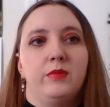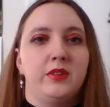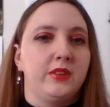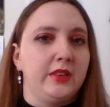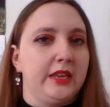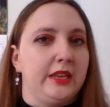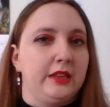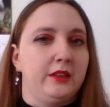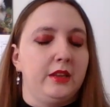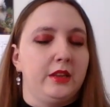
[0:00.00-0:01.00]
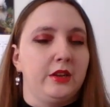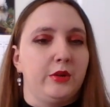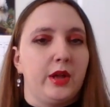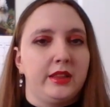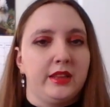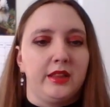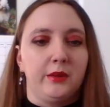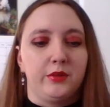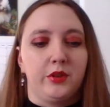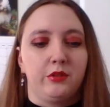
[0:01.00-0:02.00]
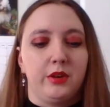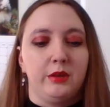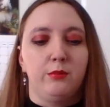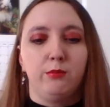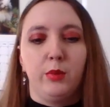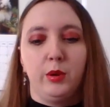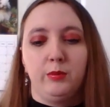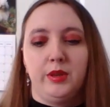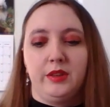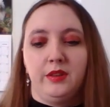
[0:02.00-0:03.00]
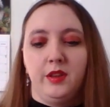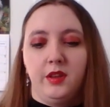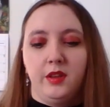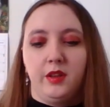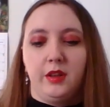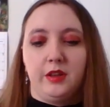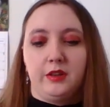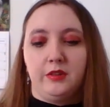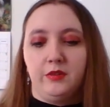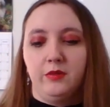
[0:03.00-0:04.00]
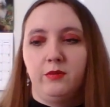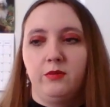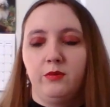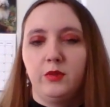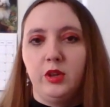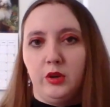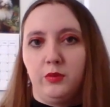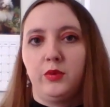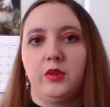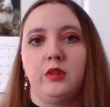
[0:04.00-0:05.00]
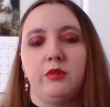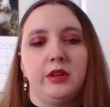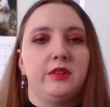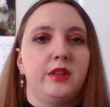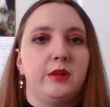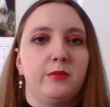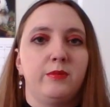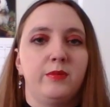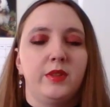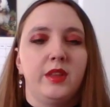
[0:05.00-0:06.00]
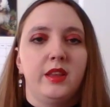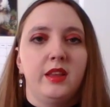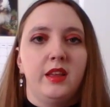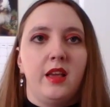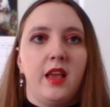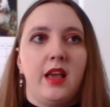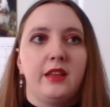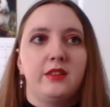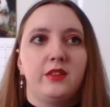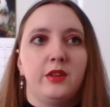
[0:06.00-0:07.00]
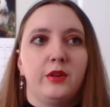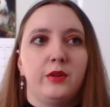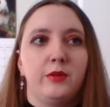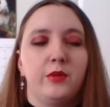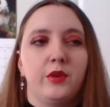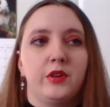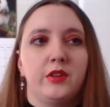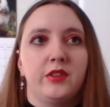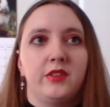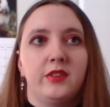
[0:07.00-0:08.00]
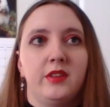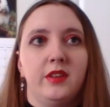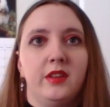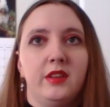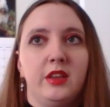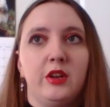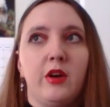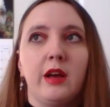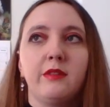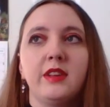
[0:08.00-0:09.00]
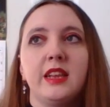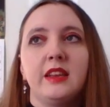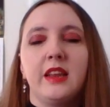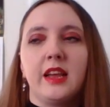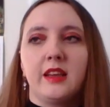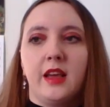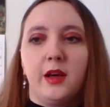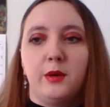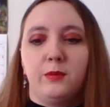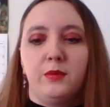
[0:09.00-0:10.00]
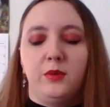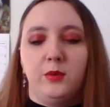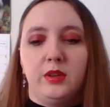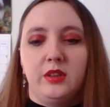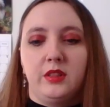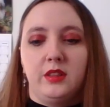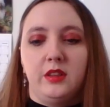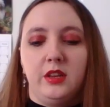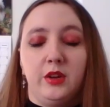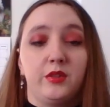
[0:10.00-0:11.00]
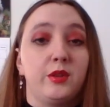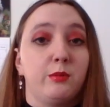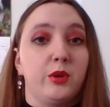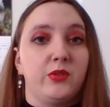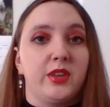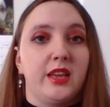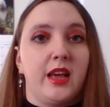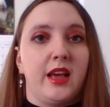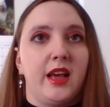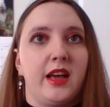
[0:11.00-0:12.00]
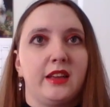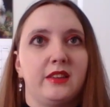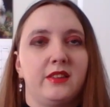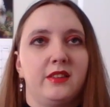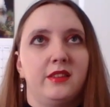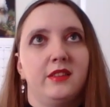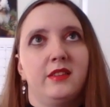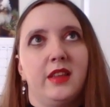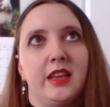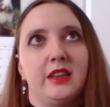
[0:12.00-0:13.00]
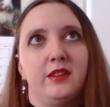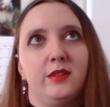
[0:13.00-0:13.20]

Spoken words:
scene. I think that was a great moment of, for the three of them. And so of course, I really like how with, the movie it has like